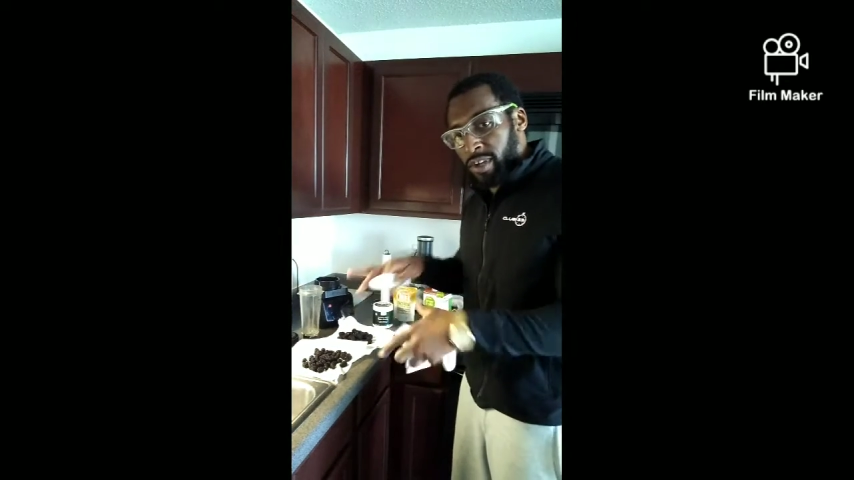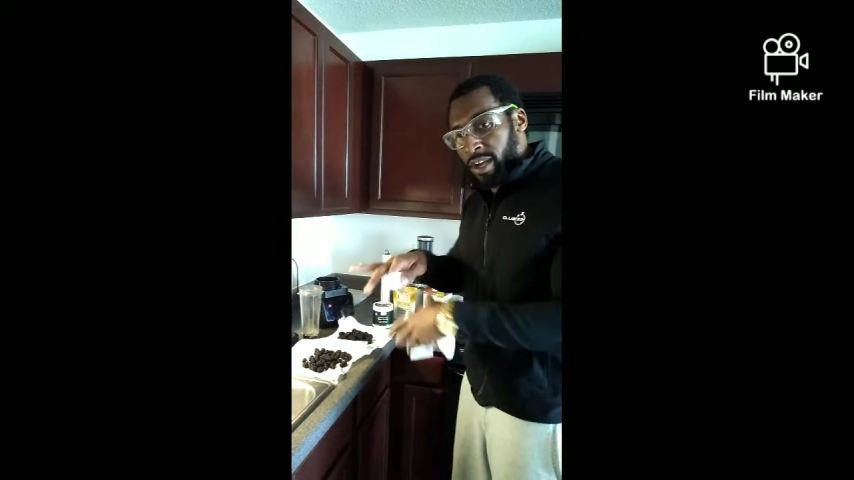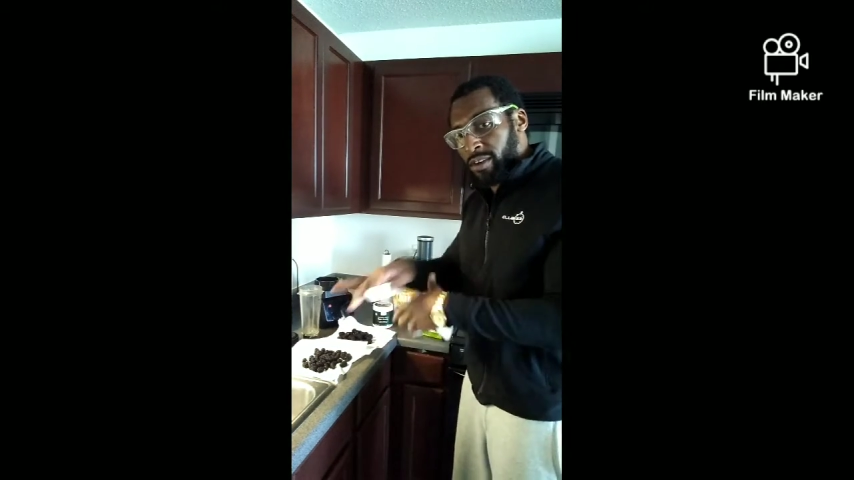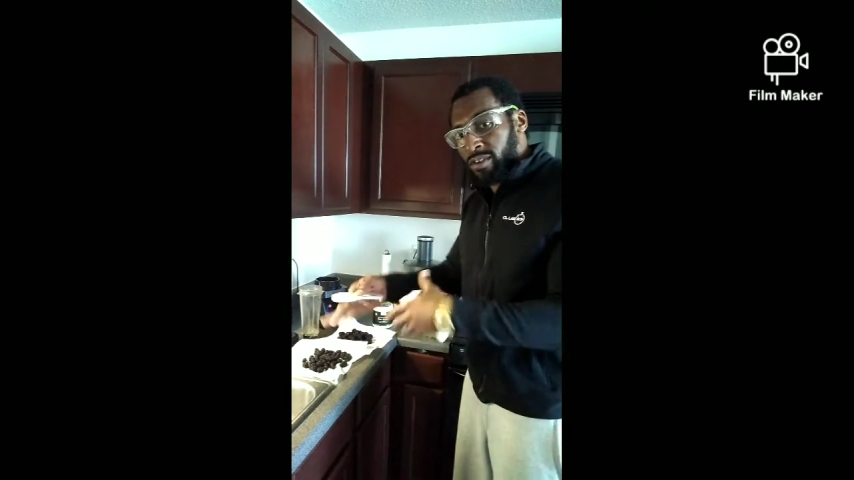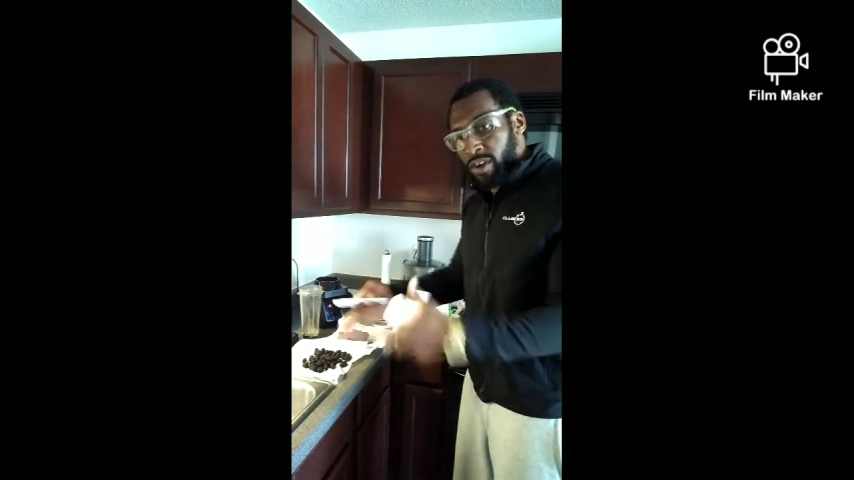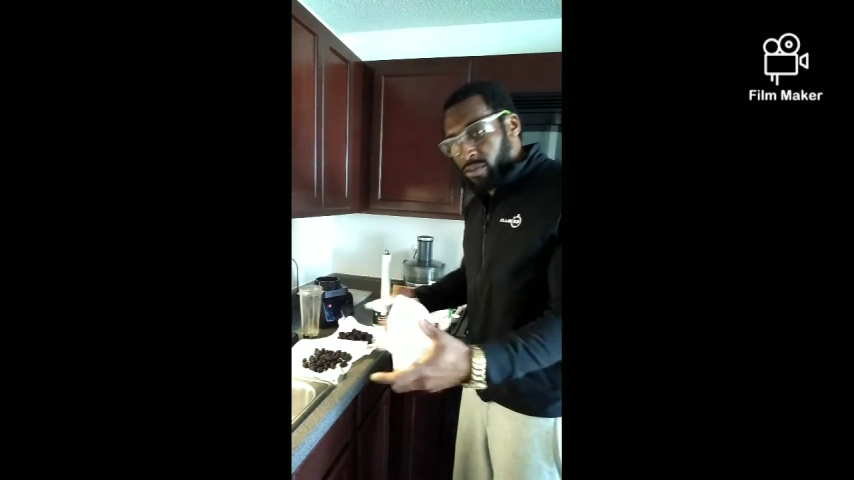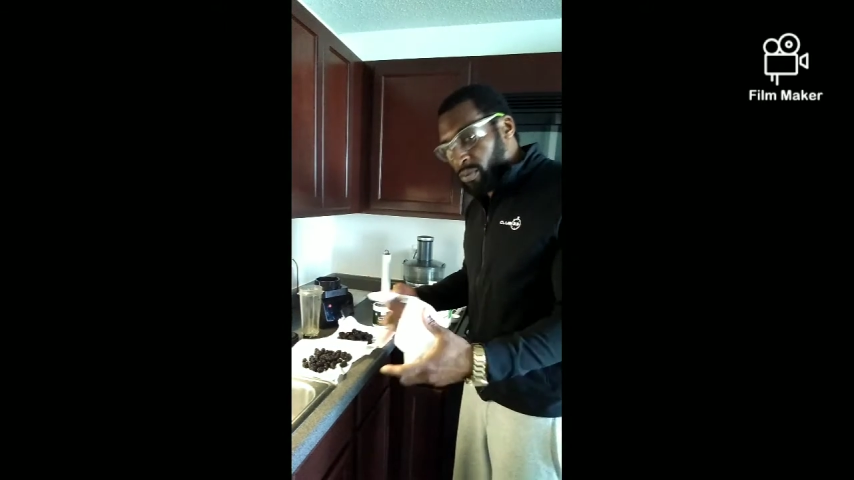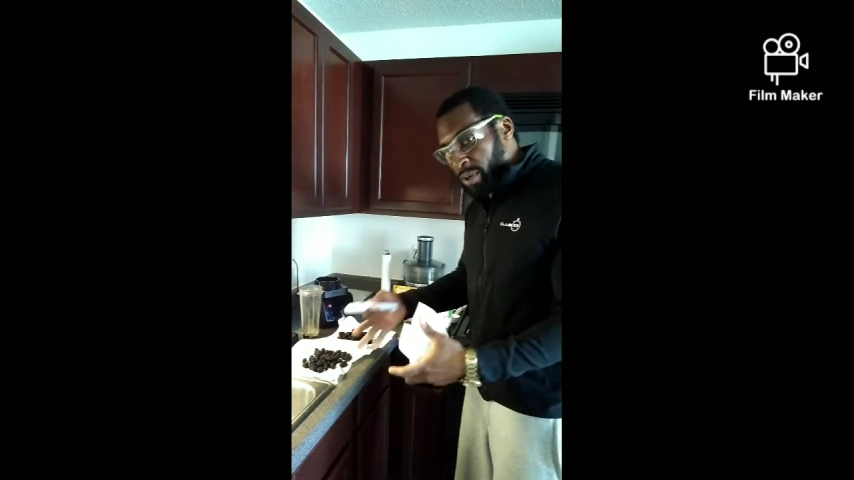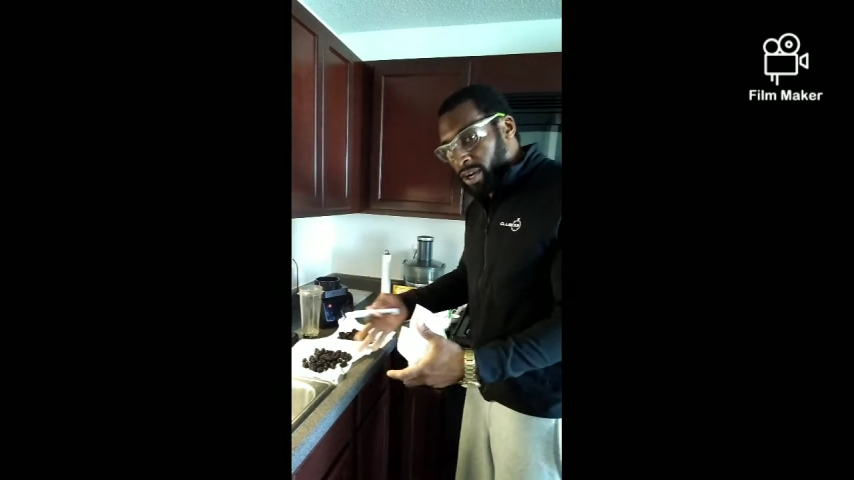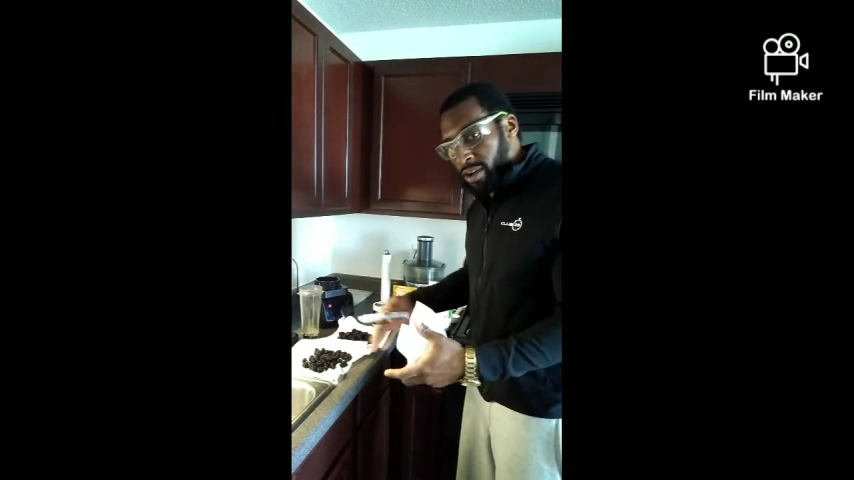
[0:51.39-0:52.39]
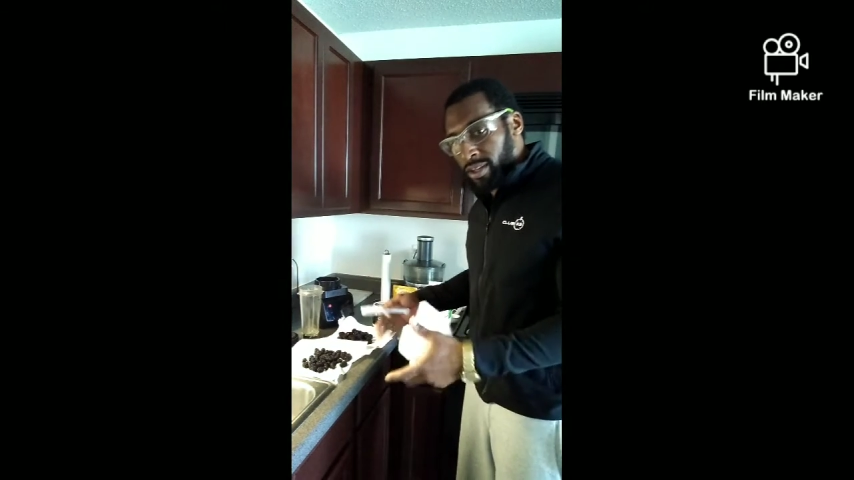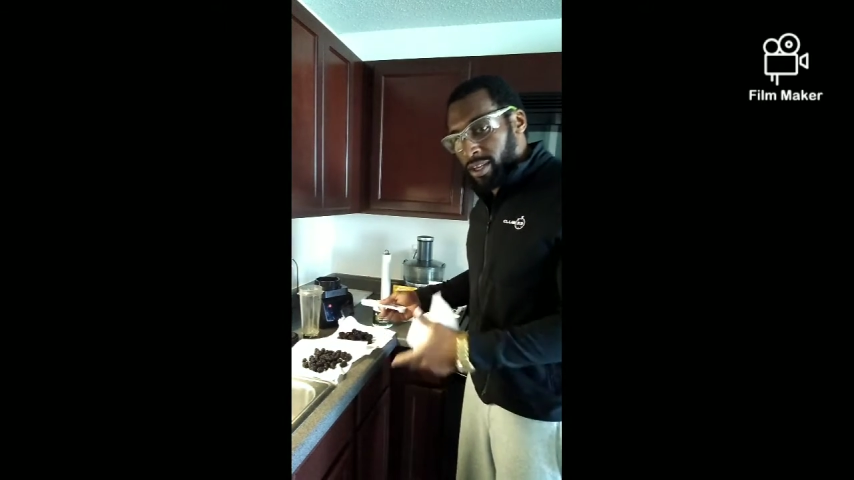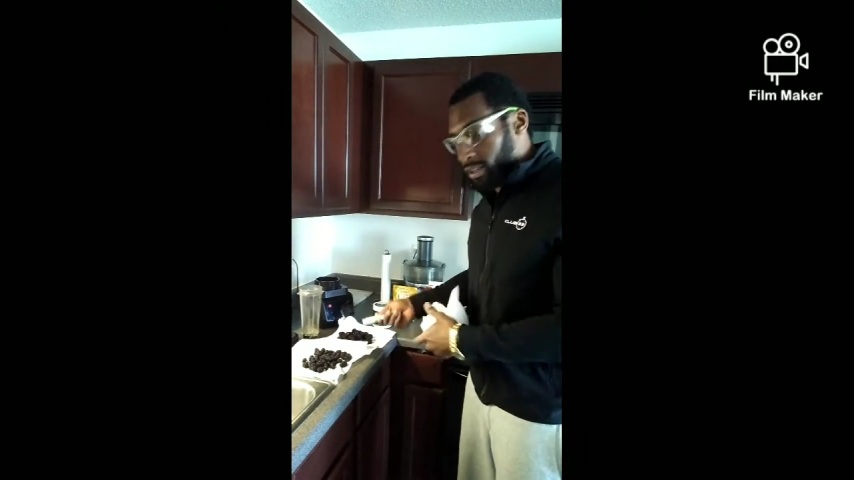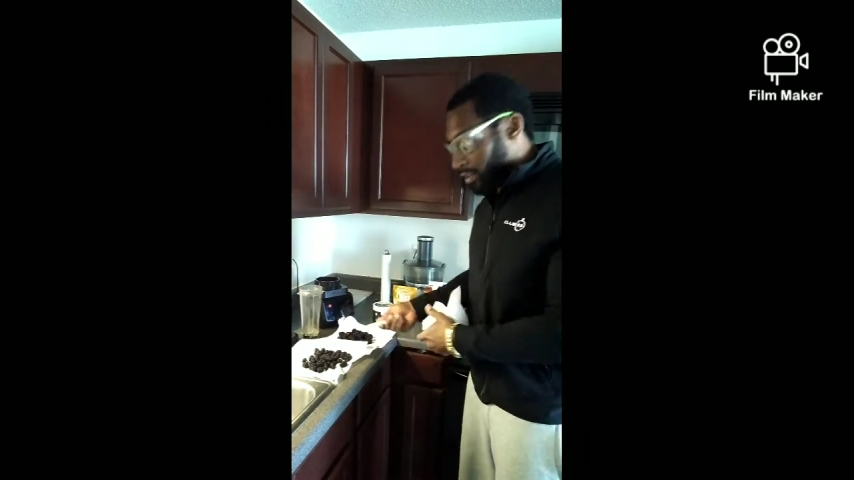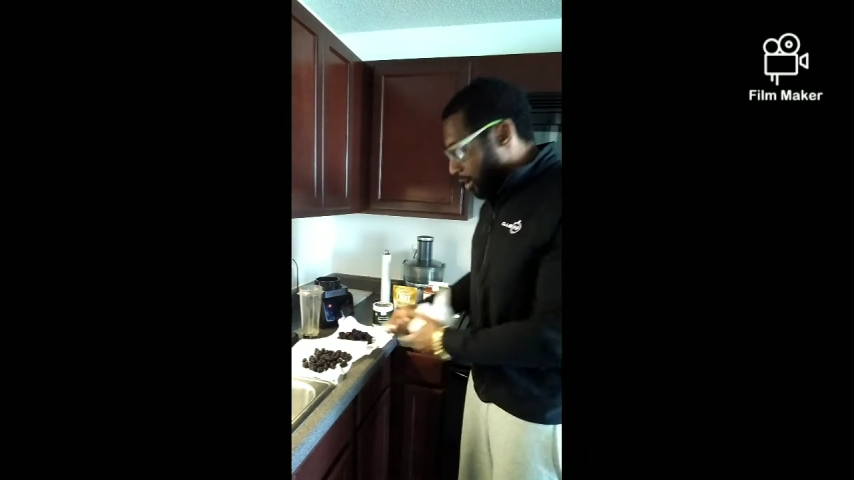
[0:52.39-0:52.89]
down and starts repairing
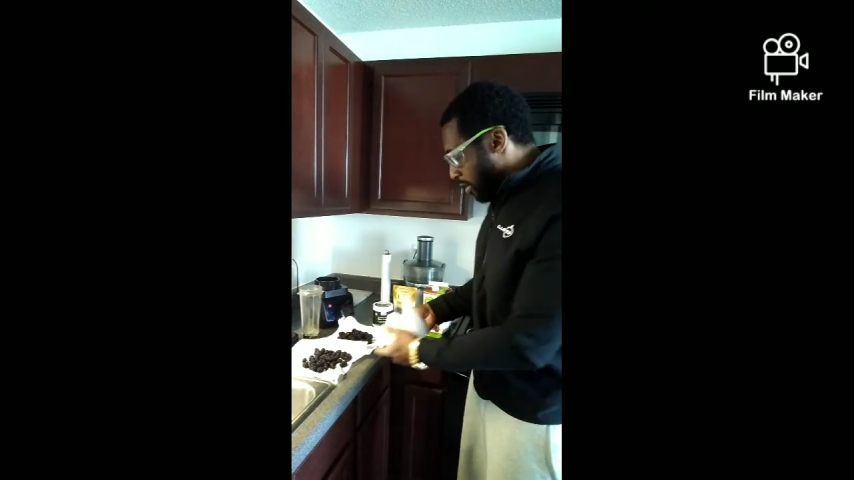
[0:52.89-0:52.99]
things,